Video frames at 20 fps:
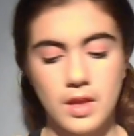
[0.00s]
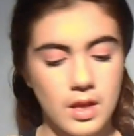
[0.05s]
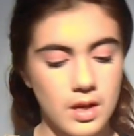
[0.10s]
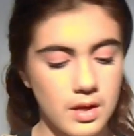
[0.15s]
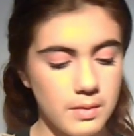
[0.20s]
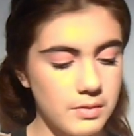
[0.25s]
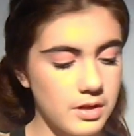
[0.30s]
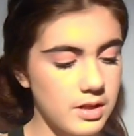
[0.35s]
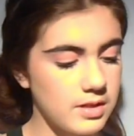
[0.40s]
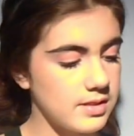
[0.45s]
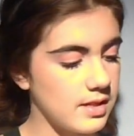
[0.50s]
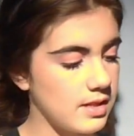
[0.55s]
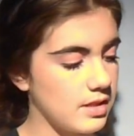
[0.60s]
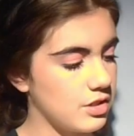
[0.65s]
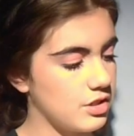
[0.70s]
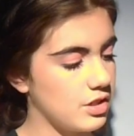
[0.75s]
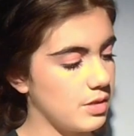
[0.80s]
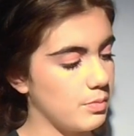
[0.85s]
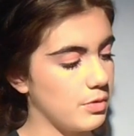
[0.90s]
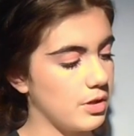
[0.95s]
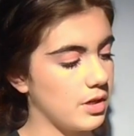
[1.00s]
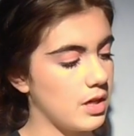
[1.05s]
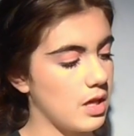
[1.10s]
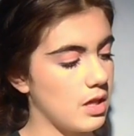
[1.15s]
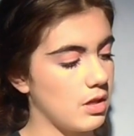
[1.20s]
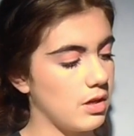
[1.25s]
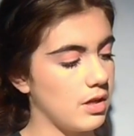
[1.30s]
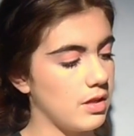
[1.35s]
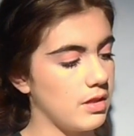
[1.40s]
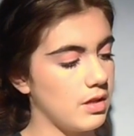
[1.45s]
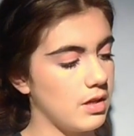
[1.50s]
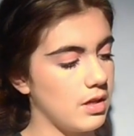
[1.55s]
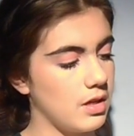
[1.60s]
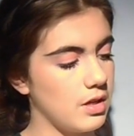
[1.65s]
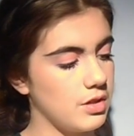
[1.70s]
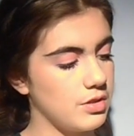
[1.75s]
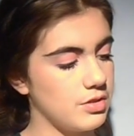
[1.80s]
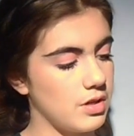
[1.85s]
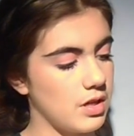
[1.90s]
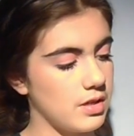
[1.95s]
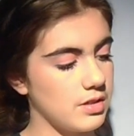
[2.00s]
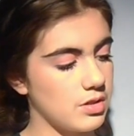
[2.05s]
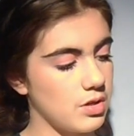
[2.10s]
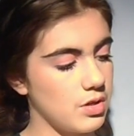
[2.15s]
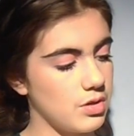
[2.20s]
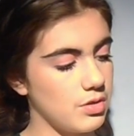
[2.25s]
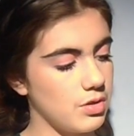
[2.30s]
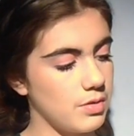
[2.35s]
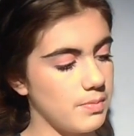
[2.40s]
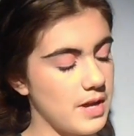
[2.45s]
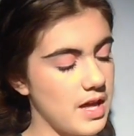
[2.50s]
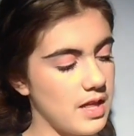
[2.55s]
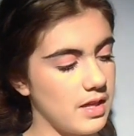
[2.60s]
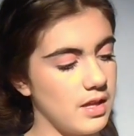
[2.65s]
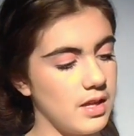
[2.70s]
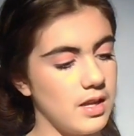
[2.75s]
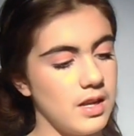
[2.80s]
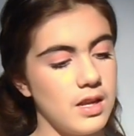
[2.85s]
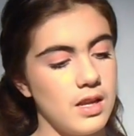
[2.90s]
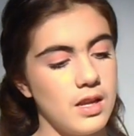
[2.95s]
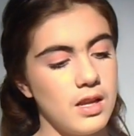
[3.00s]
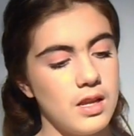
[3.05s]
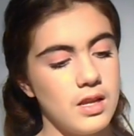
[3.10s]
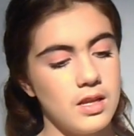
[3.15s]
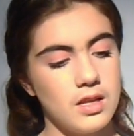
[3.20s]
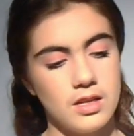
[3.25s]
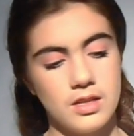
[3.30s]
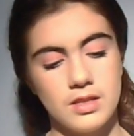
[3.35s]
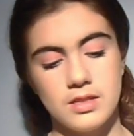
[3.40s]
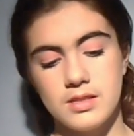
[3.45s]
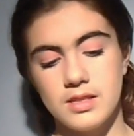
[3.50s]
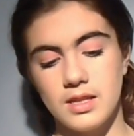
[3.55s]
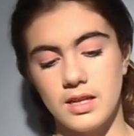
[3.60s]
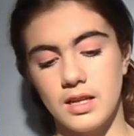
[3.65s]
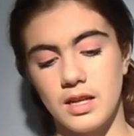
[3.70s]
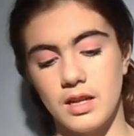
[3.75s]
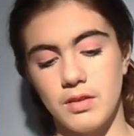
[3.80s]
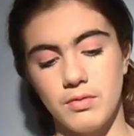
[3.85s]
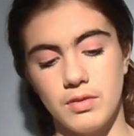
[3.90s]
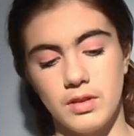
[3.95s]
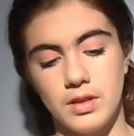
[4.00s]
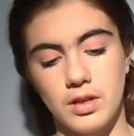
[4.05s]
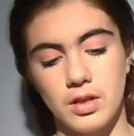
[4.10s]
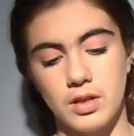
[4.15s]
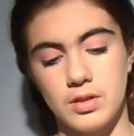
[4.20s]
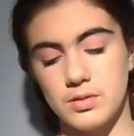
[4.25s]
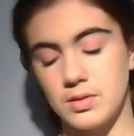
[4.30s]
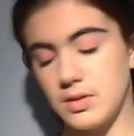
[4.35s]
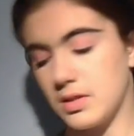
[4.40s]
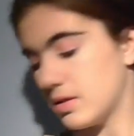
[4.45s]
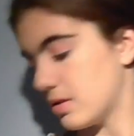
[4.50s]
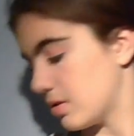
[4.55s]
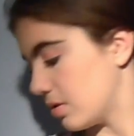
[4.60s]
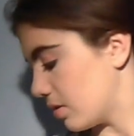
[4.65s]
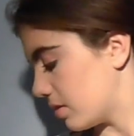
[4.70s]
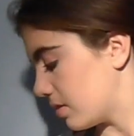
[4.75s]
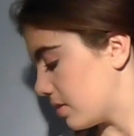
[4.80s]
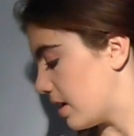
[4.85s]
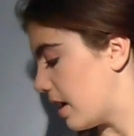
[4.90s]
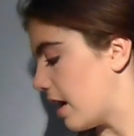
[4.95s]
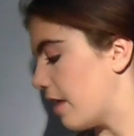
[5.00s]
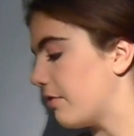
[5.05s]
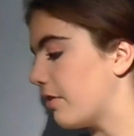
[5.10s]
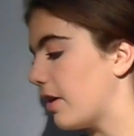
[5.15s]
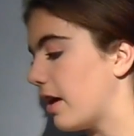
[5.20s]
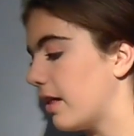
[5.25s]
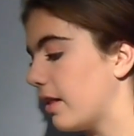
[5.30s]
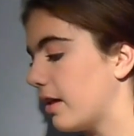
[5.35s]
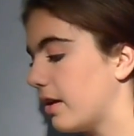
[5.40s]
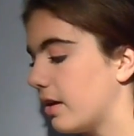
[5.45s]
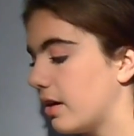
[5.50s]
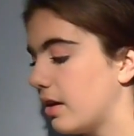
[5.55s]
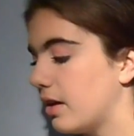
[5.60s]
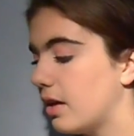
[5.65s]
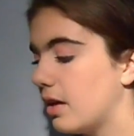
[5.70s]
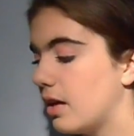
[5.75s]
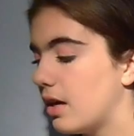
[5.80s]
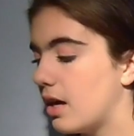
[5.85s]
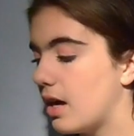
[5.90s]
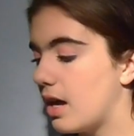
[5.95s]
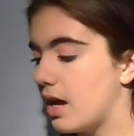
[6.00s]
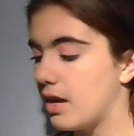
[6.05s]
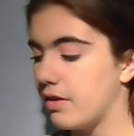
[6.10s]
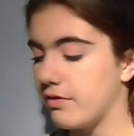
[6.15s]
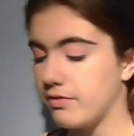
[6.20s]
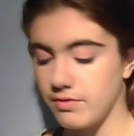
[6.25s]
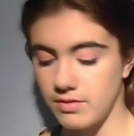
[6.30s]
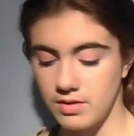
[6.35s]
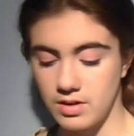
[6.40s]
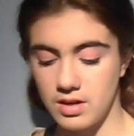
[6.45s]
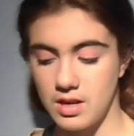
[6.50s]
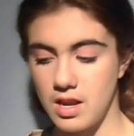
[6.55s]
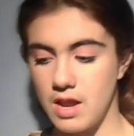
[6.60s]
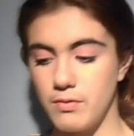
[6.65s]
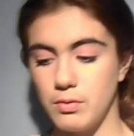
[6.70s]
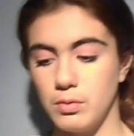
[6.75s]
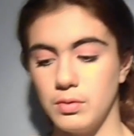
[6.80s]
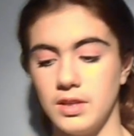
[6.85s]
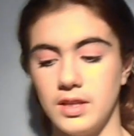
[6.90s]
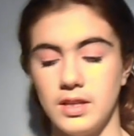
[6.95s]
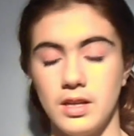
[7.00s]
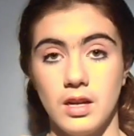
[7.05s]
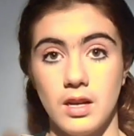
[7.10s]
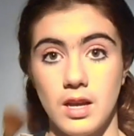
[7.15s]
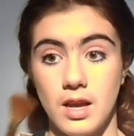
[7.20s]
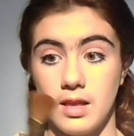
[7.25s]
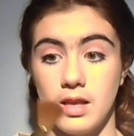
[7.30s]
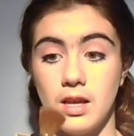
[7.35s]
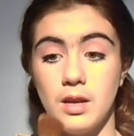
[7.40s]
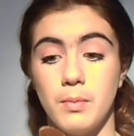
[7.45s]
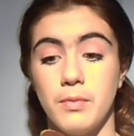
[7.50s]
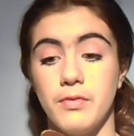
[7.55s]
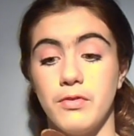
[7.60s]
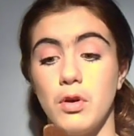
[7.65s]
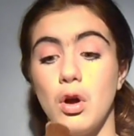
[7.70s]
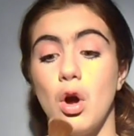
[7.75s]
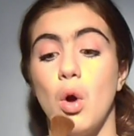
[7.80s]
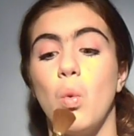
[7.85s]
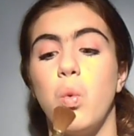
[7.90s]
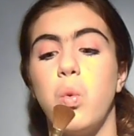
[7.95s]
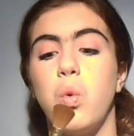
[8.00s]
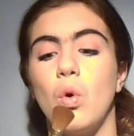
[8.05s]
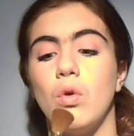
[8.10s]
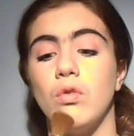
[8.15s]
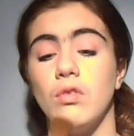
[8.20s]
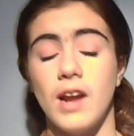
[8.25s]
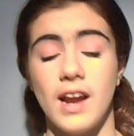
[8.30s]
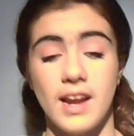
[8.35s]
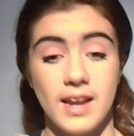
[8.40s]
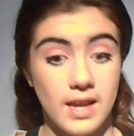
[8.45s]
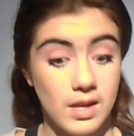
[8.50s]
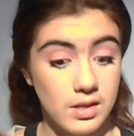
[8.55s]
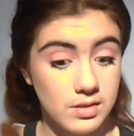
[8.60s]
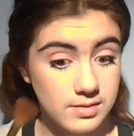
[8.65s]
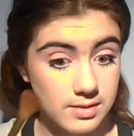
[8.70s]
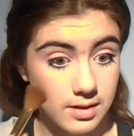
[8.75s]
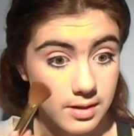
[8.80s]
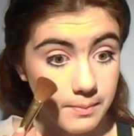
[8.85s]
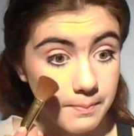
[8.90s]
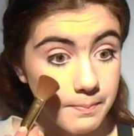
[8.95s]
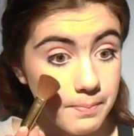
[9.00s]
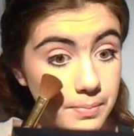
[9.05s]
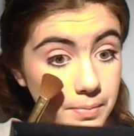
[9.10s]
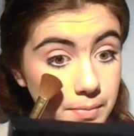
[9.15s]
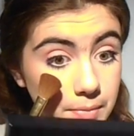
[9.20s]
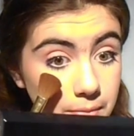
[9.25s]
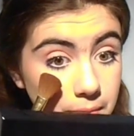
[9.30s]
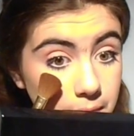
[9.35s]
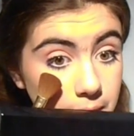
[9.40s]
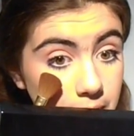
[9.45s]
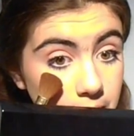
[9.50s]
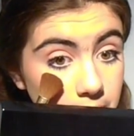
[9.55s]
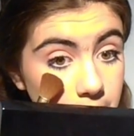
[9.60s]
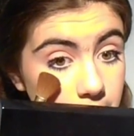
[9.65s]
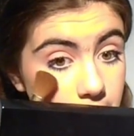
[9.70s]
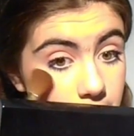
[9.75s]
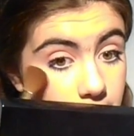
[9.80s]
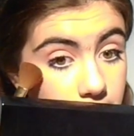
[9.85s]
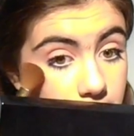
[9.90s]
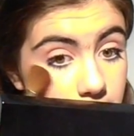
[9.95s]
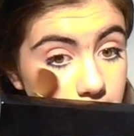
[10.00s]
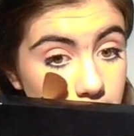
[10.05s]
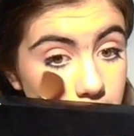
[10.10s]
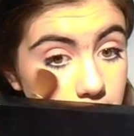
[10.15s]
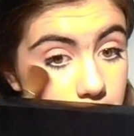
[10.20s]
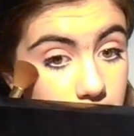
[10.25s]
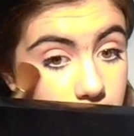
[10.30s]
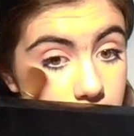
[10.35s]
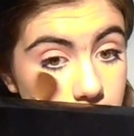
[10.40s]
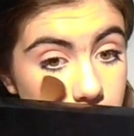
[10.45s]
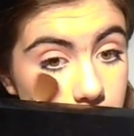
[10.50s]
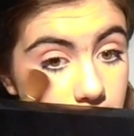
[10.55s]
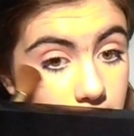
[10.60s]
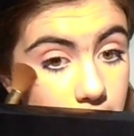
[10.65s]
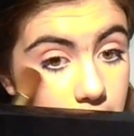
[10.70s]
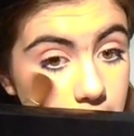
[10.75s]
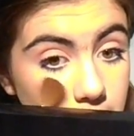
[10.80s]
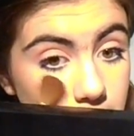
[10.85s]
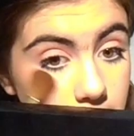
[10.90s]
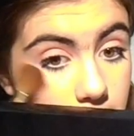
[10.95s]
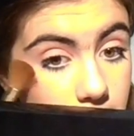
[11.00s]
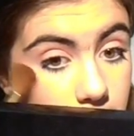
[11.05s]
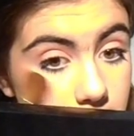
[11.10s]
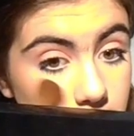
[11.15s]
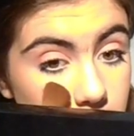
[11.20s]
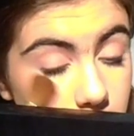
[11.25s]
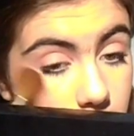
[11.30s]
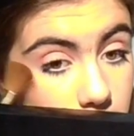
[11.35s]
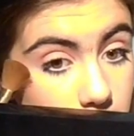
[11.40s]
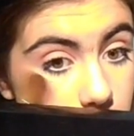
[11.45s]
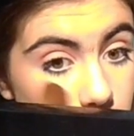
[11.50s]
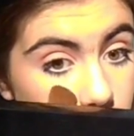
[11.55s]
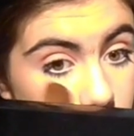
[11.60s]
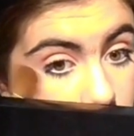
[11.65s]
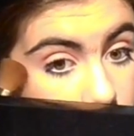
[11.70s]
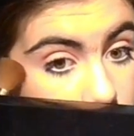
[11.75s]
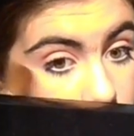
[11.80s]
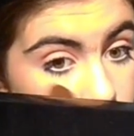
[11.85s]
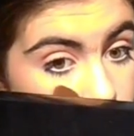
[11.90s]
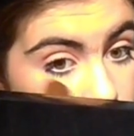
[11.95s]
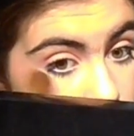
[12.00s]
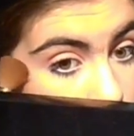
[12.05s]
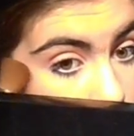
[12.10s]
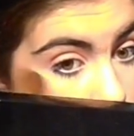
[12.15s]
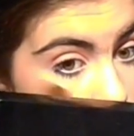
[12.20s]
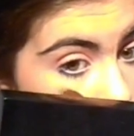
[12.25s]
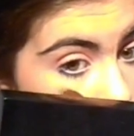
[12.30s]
And I'm going to take the shimmery colour in the Australis contour palette. I just think it really goes with this look to have highlighter. I've never really done highlighter before right now, so I'm just going to apply this and see